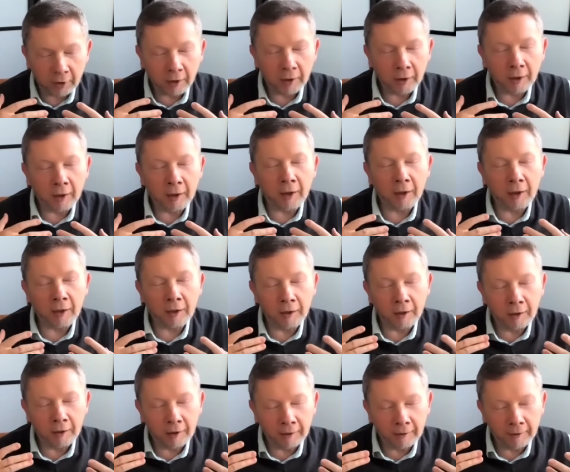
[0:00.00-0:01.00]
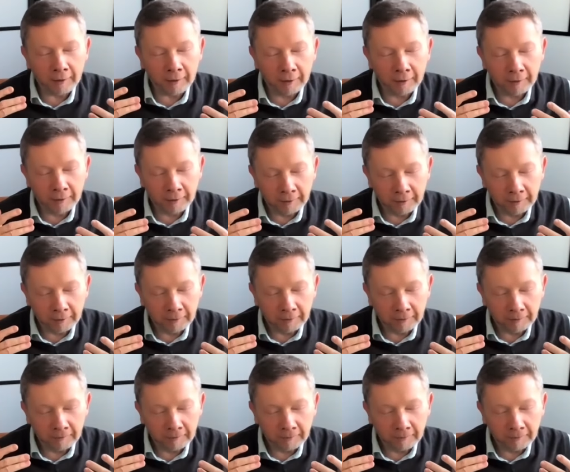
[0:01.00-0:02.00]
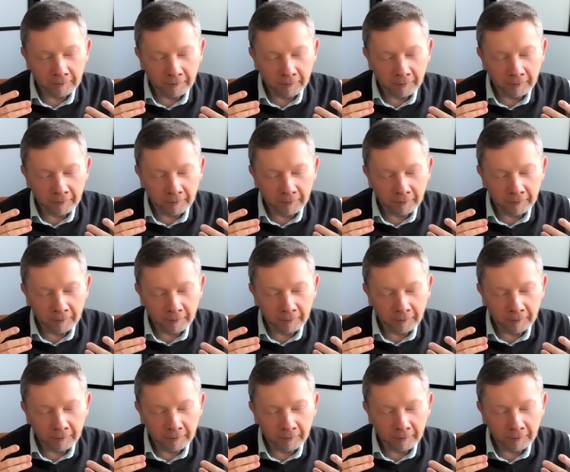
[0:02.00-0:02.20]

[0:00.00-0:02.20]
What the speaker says: No one is speaking in this clip.